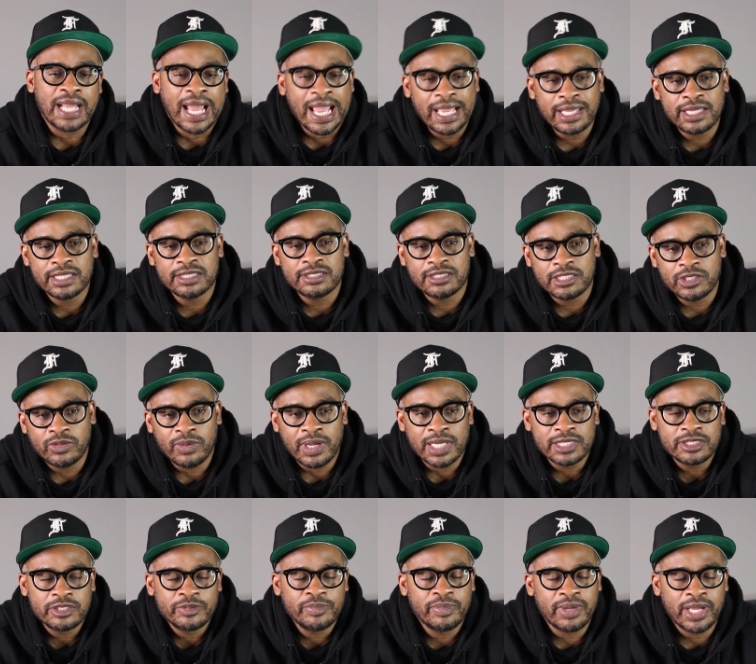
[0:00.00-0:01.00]
I can see why
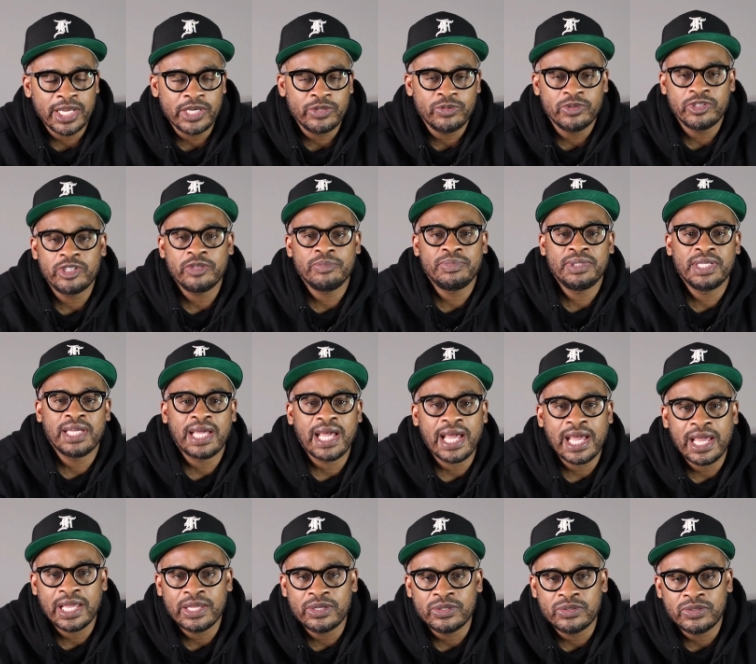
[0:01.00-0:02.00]
somebody wouldn't be
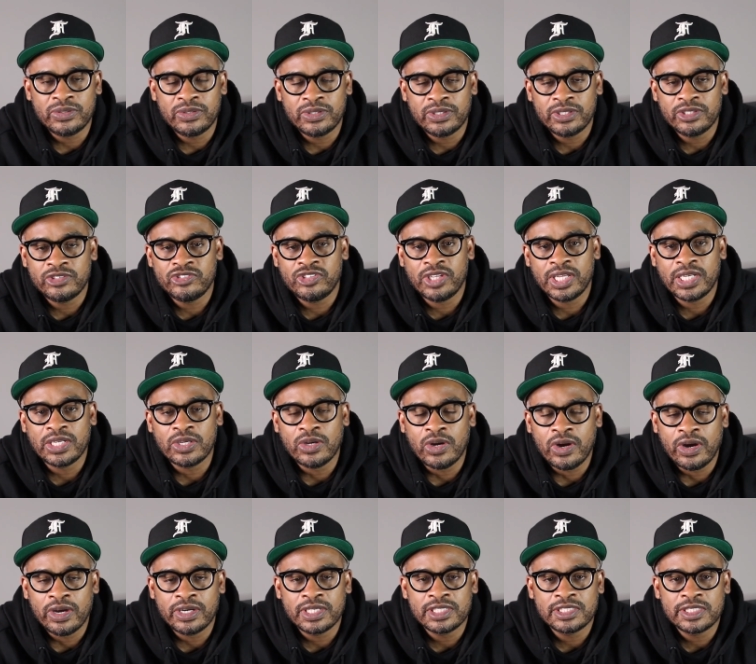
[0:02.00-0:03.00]
high on Jaden
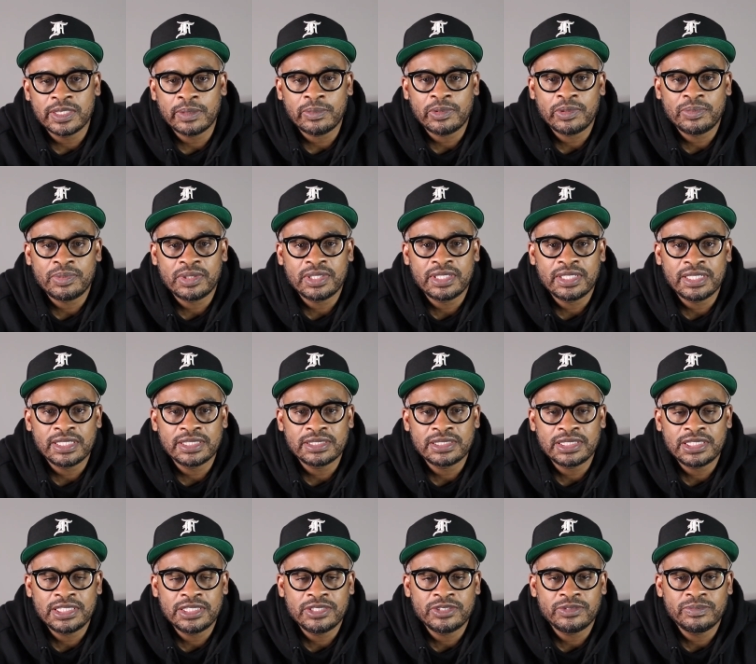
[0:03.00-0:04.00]
Hardy, simply because
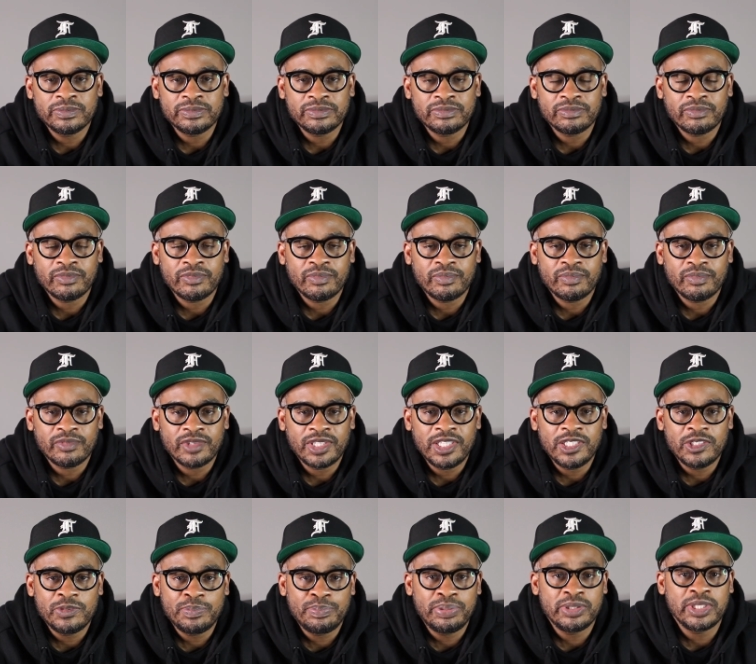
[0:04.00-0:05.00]
he's
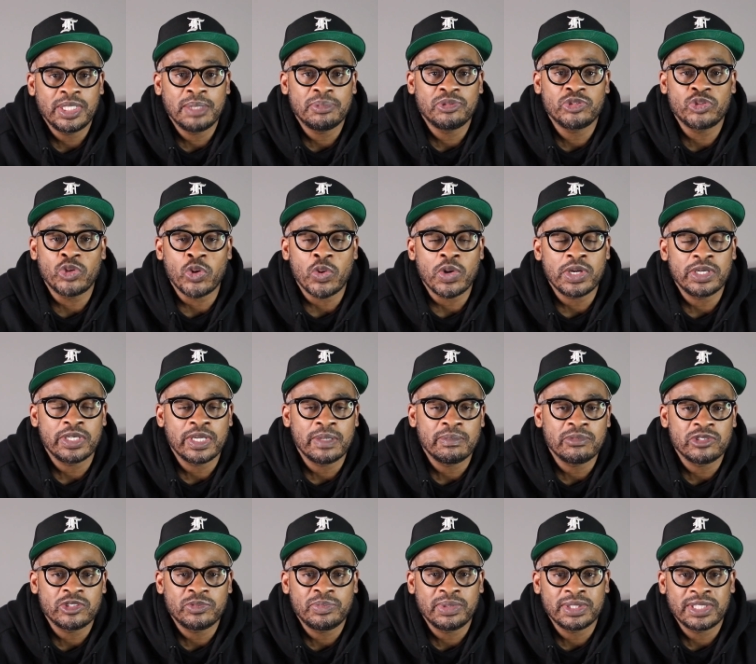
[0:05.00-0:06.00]
he's put up scoring
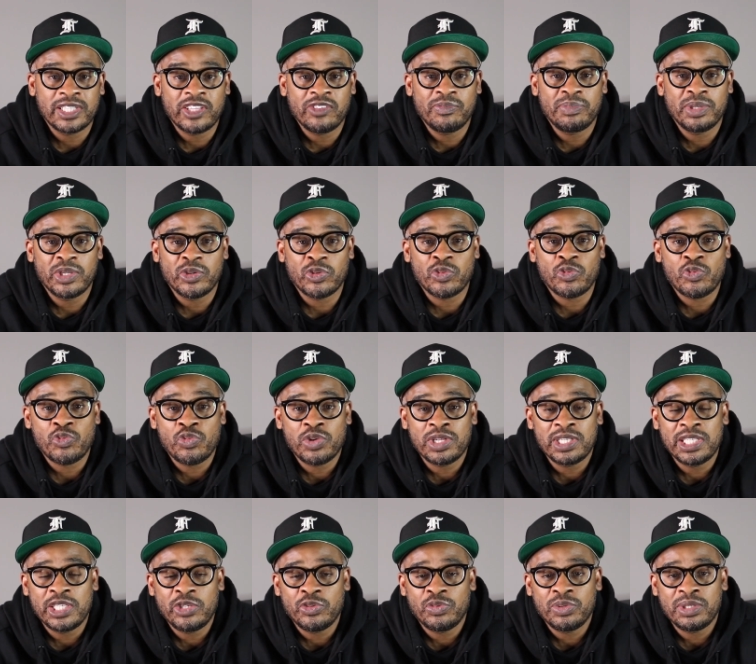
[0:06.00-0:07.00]
numbers, but they've been
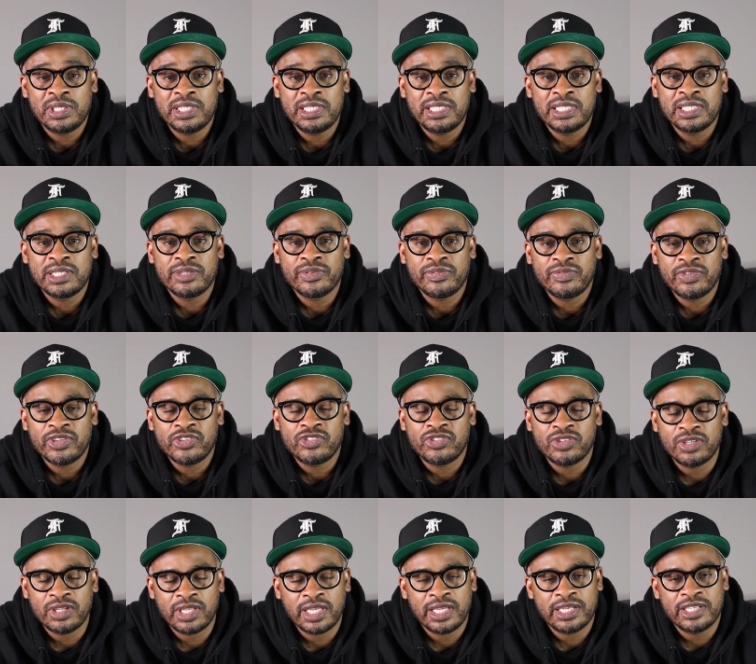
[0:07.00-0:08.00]
really, really
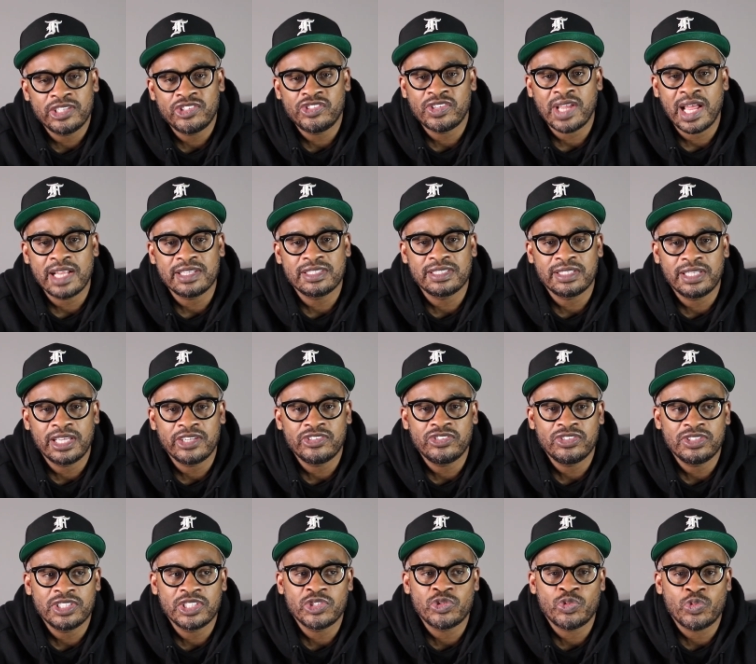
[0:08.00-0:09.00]
inefficient. And his shot
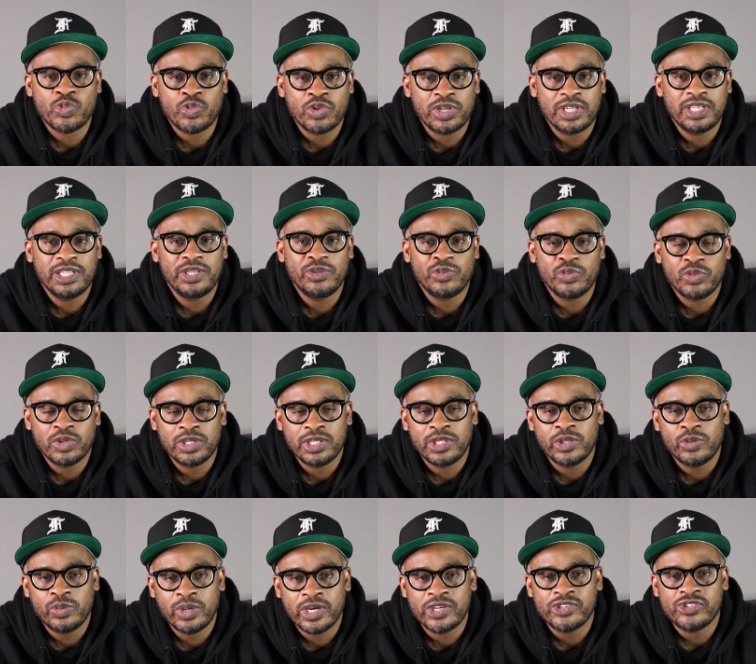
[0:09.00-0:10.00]
selection is really, really
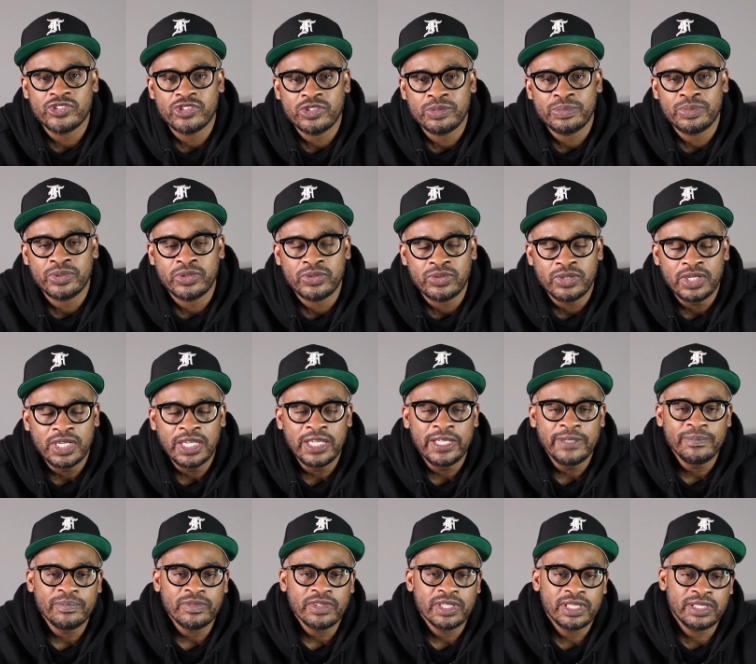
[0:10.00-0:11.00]
questionable.
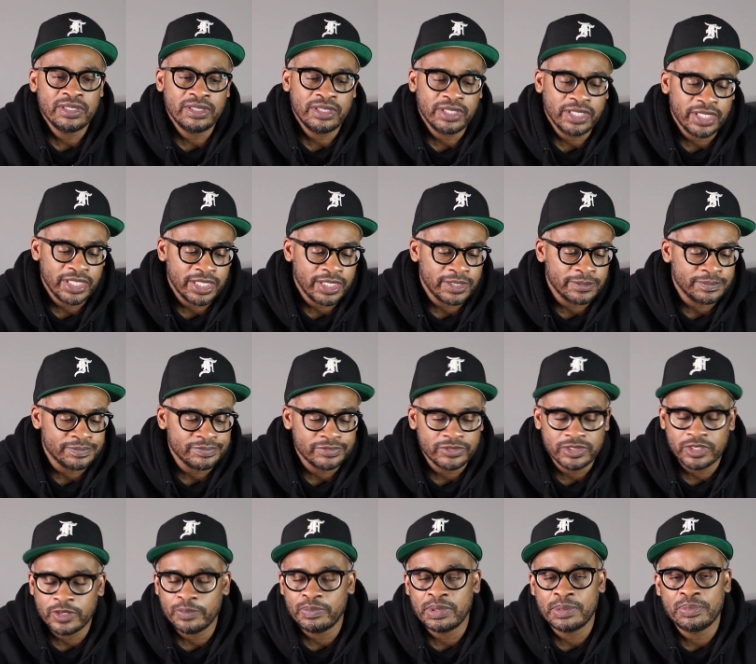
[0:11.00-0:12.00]
And then
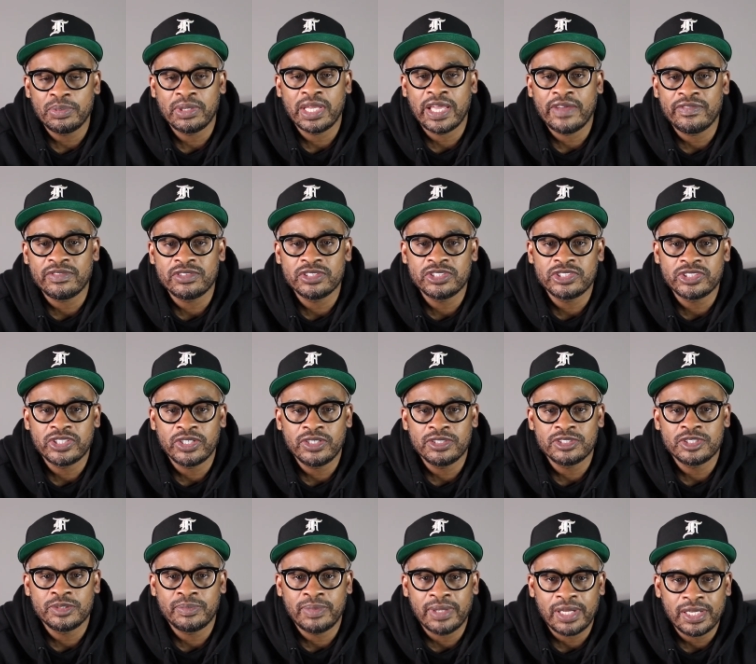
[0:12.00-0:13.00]
some people have
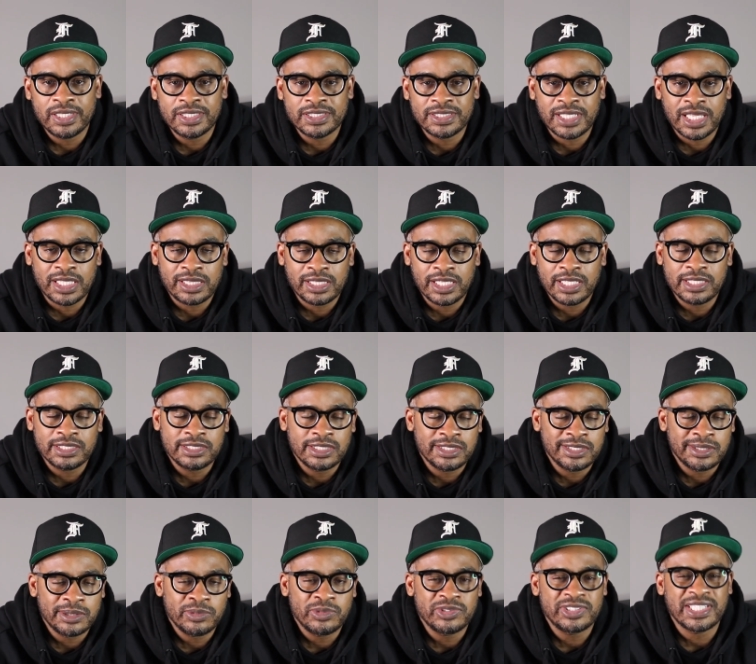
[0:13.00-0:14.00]
concerns about his
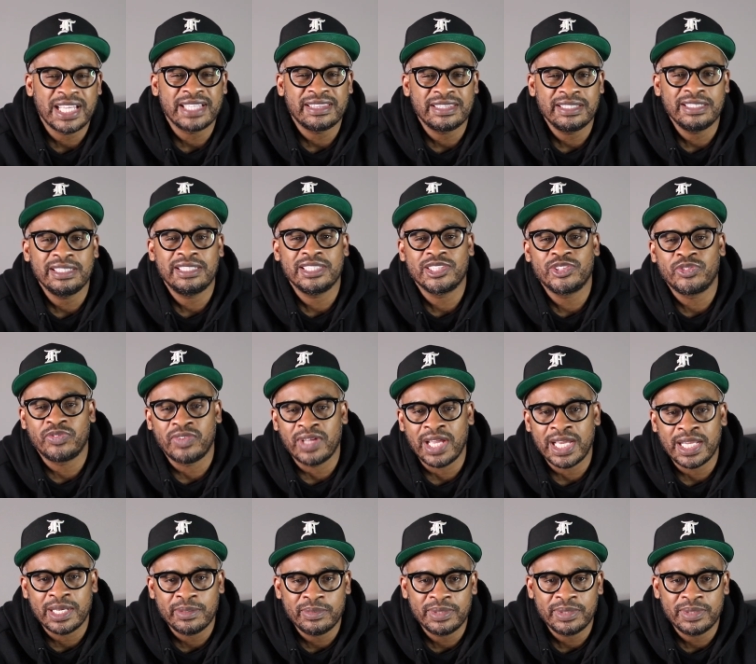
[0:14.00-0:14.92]
athleticism, which I think it's fine.